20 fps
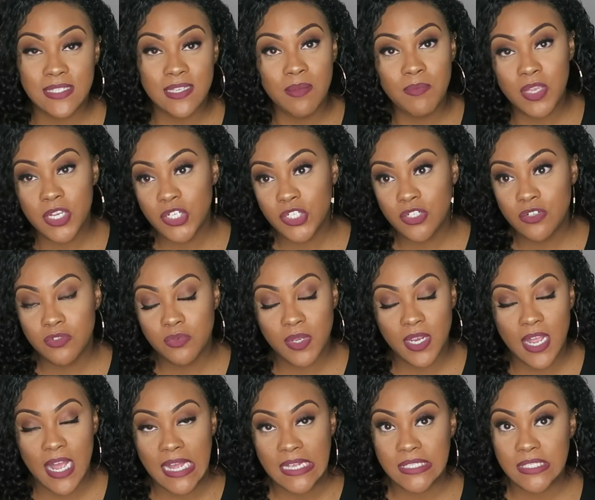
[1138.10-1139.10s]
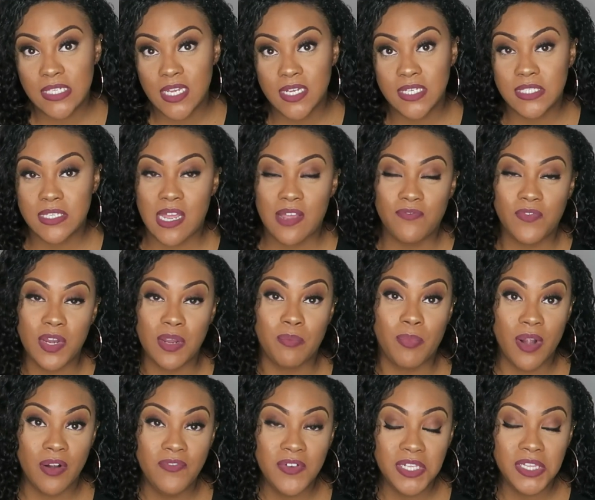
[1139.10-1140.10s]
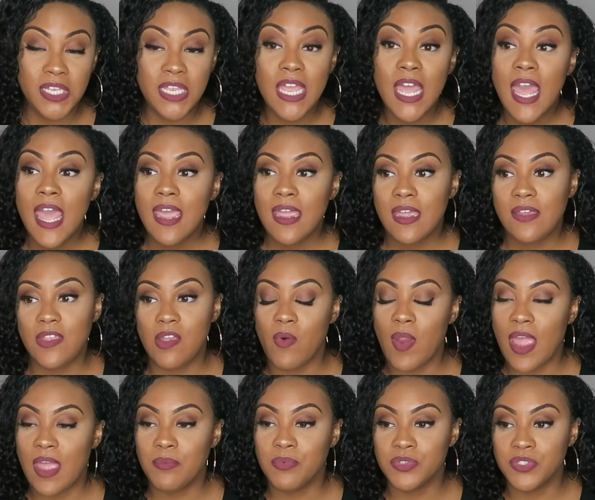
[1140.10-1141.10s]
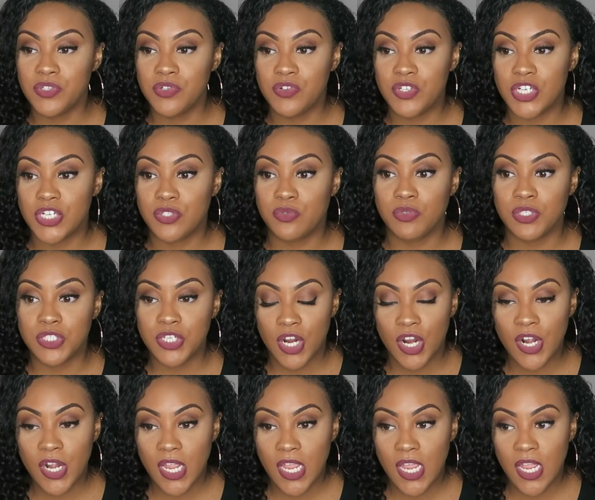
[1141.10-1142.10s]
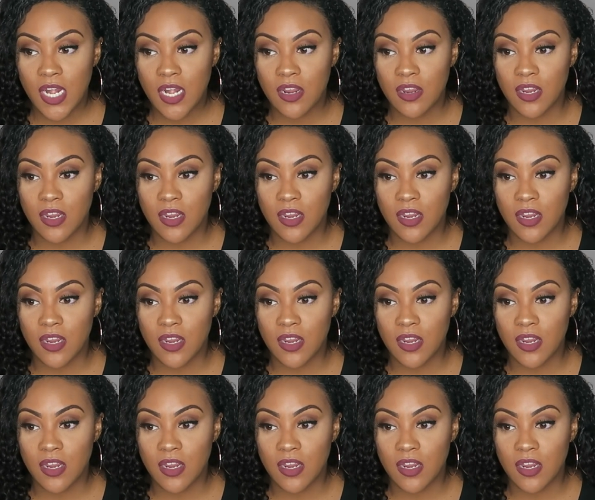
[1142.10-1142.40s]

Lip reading: some issues with guys' tux not fitting perfectly, and they were able to just return it,